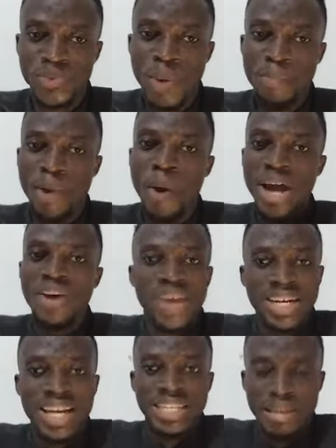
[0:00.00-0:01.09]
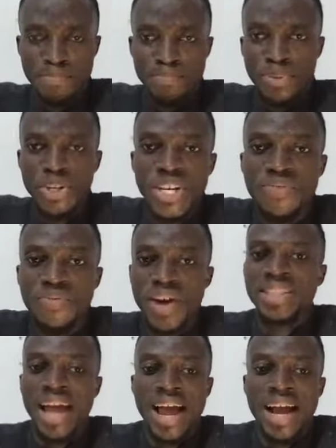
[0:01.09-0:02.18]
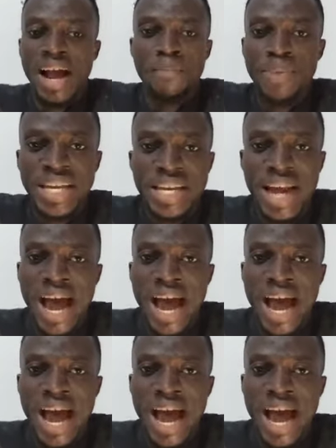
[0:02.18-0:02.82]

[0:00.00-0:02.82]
But whenever that impugning factor comes in,